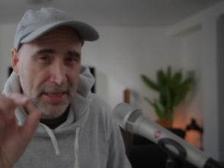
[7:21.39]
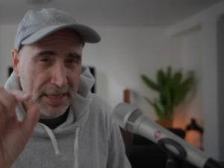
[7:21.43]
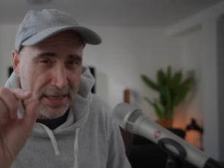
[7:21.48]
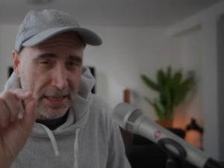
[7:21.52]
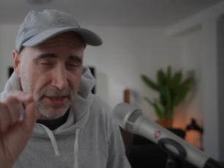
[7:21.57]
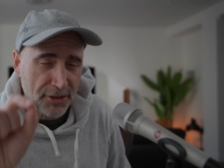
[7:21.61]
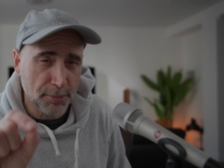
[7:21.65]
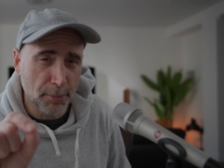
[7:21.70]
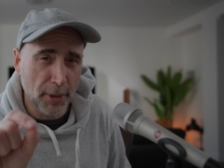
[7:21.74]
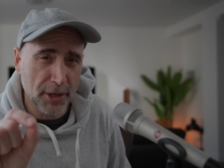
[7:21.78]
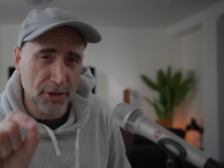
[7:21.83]

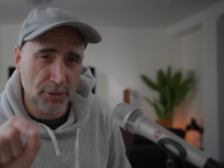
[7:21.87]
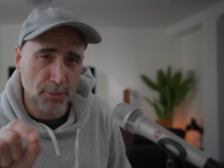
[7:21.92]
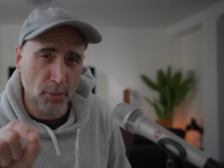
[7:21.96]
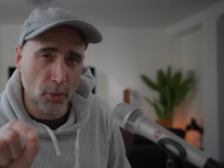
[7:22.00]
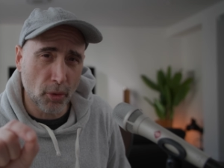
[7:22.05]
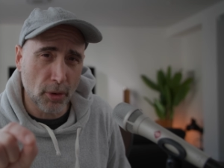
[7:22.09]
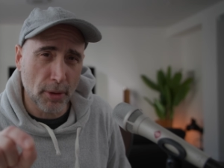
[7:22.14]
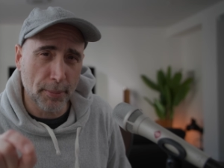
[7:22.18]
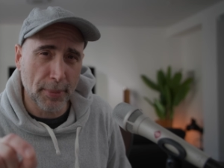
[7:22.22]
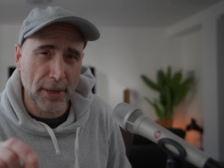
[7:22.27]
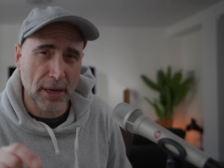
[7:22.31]
It's much
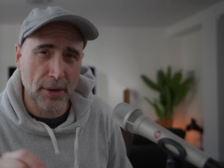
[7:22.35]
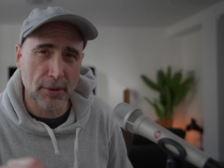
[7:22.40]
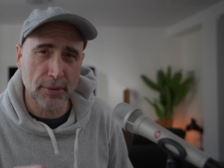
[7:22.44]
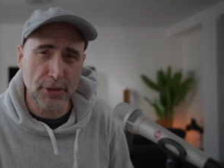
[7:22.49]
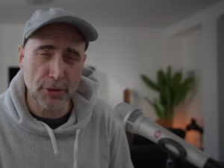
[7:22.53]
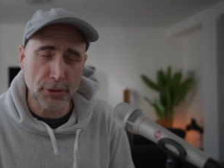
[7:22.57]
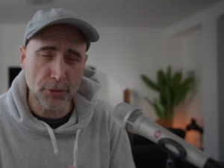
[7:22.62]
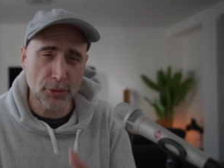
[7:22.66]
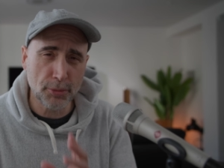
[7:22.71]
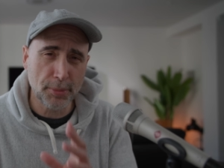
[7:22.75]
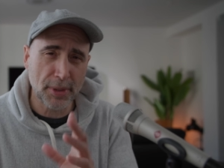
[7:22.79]
more about
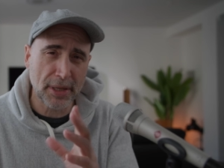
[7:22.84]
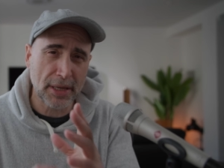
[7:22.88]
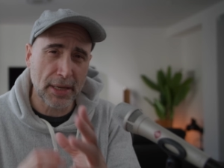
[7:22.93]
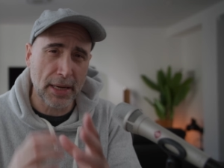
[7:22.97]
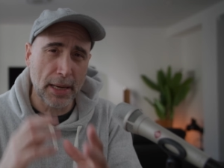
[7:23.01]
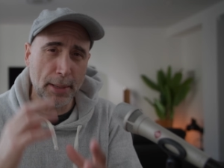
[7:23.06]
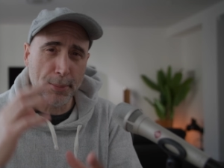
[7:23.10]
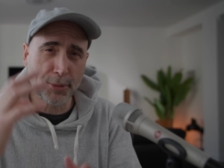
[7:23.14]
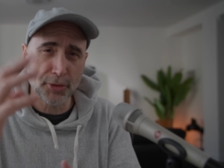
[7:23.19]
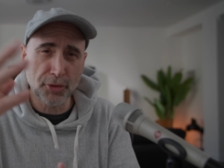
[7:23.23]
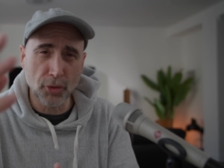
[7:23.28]
you being
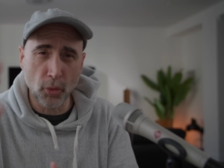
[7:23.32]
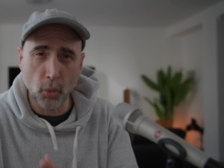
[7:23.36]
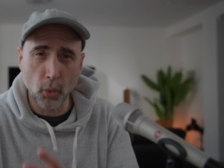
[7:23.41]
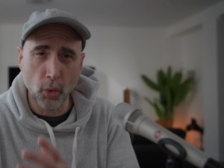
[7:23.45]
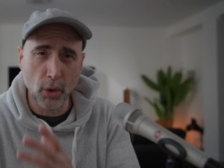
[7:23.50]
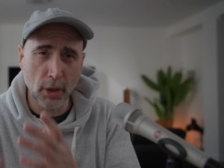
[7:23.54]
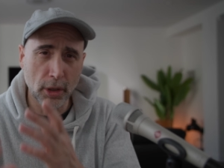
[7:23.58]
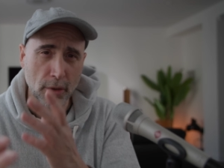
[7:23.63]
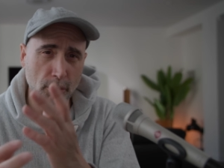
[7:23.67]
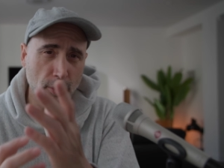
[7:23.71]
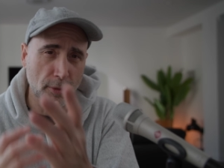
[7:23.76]
able to
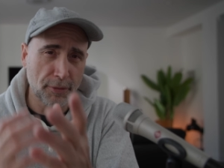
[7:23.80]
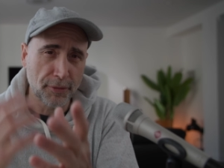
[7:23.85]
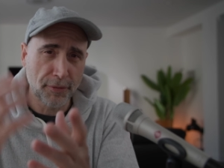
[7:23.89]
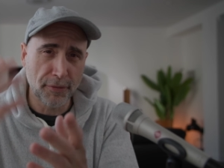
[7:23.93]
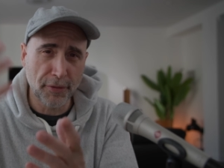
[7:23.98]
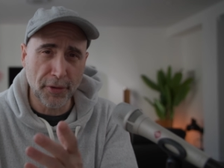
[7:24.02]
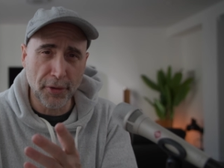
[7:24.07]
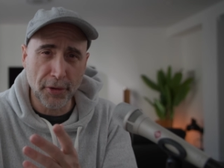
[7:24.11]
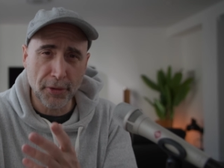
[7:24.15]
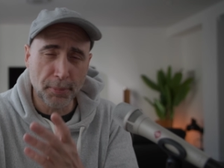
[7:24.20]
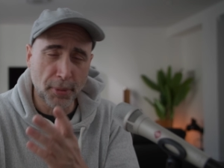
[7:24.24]
work with
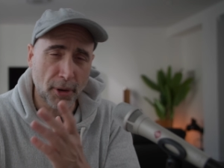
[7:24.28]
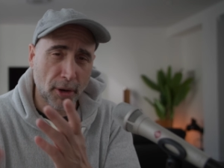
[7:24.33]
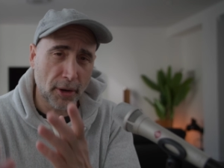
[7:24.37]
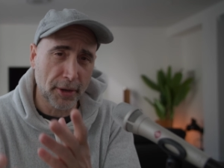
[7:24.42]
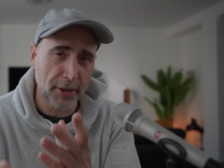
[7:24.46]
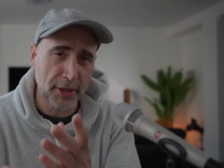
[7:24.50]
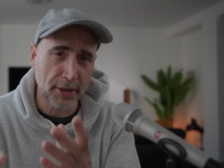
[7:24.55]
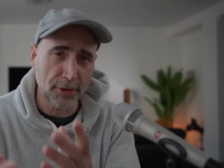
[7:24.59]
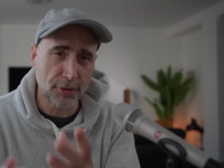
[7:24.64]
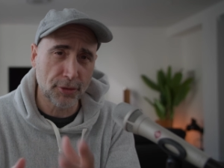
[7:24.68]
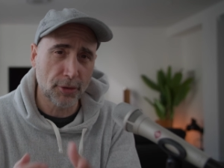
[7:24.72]
third
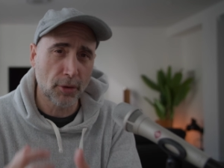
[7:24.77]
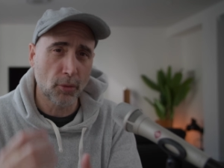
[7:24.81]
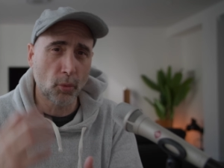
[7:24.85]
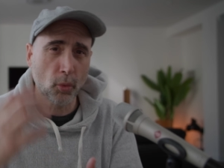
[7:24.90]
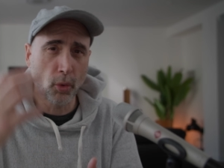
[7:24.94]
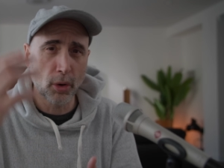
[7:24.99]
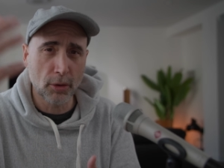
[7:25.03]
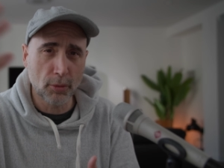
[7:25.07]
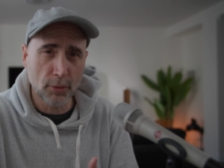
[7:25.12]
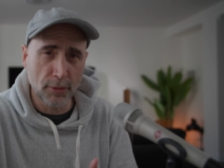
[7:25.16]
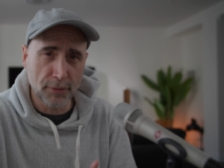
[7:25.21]
parties,
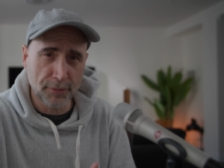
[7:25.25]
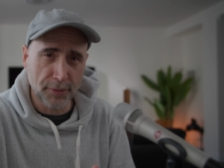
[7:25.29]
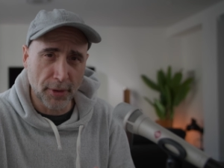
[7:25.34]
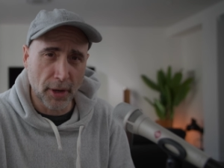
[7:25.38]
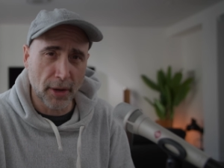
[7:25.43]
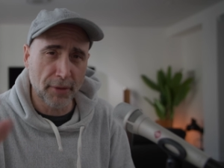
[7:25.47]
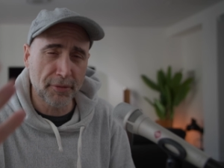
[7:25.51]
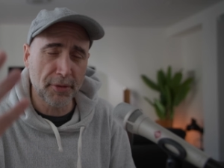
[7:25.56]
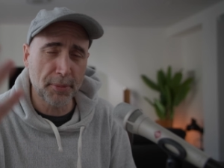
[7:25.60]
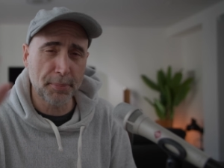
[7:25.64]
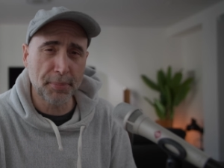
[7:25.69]
work with
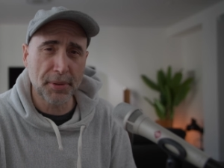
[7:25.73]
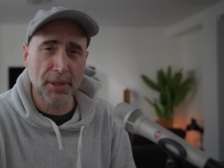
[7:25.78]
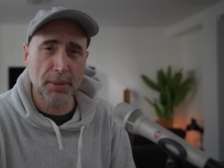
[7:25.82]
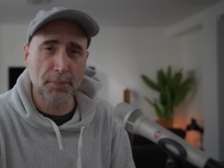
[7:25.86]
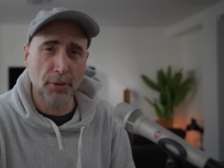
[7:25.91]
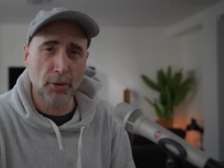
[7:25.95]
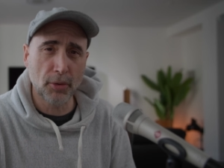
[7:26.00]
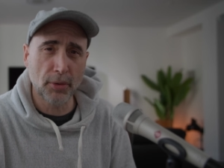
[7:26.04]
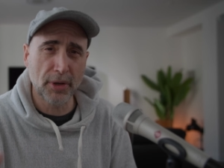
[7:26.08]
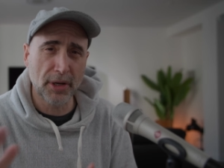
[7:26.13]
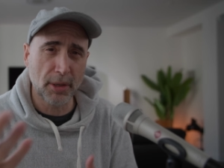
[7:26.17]
other
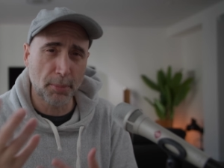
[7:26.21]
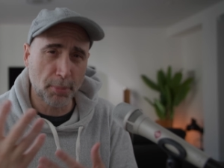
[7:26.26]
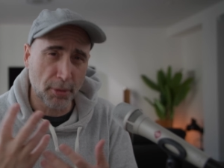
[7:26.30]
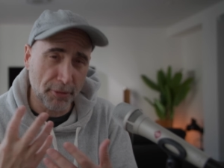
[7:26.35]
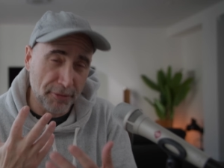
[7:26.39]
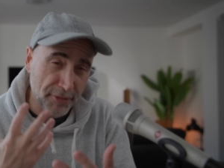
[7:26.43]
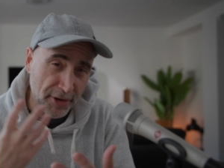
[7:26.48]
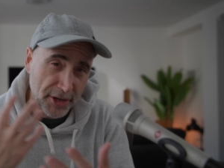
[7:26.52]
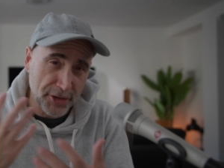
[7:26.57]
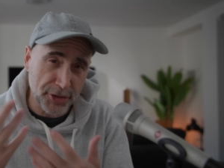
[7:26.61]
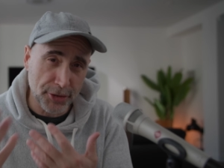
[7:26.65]
people in a
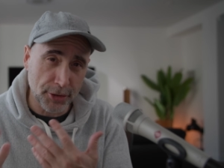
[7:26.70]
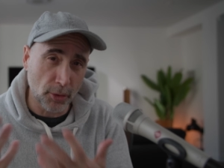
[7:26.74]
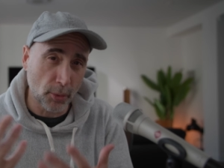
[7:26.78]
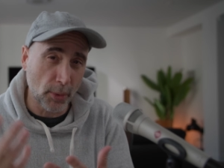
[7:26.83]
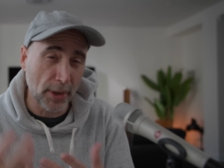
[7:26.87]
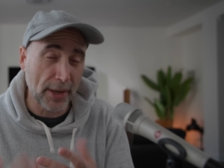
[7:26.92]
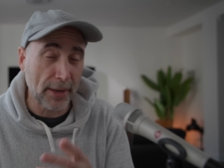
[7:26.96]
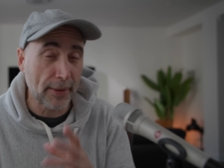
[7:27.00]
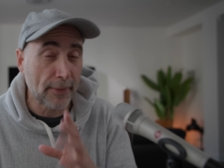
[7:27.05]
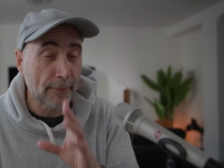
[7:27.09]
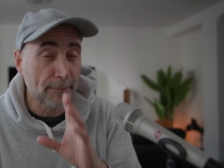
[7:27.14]
professional
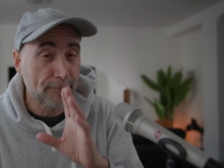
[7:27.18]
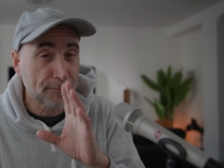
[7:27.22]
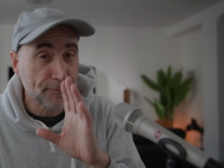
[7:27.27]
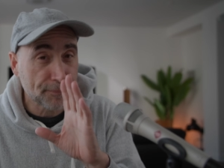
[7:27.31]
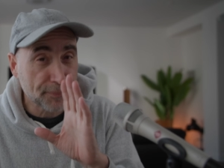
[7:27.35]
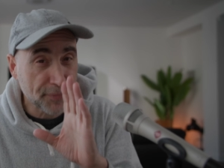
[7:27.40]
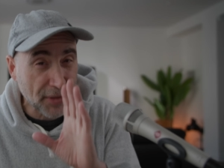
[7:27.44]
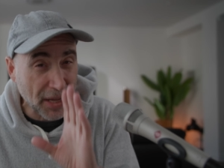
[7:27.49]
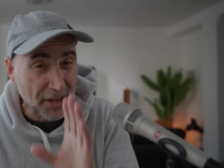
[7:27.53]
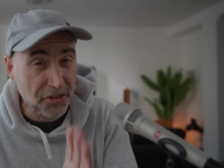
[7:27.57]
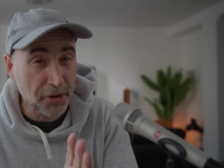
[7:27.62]
way.
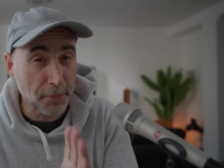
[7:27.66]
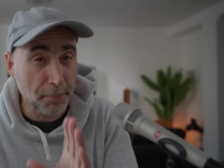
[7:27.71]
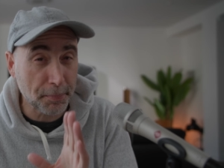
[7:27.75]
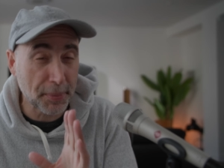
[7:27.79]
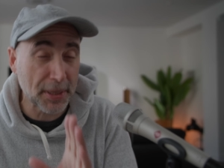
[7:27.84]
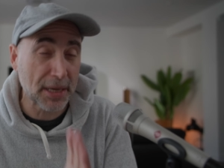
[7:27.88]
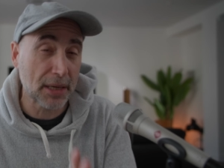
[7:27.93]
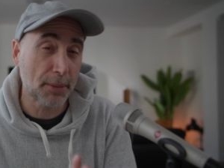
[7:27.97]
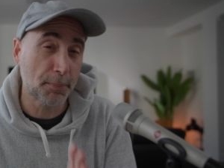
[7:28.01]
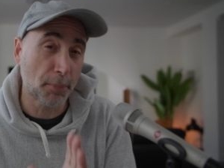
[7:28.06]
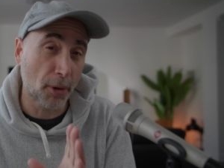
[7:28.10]
That's a
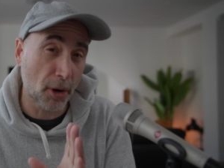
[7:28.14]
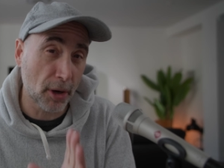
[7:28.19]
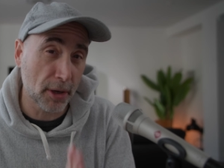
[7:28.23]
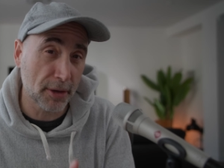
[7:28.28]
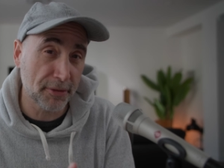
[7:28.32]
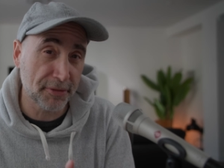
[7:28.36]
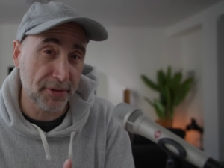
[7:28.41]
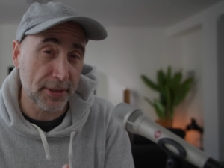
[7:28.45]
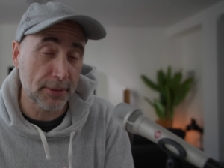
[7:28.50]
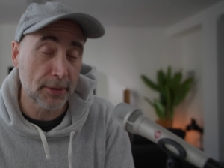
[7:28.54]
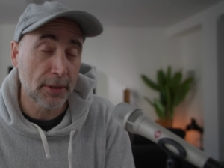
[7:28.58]
big part
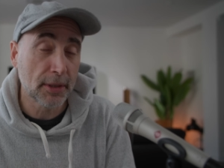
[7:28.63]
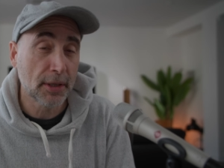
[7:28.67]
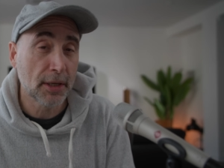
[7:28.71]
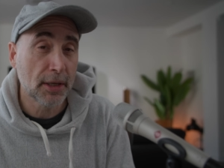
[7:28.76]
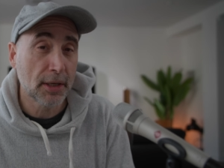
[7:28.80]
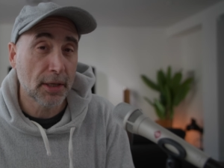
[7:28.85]
of it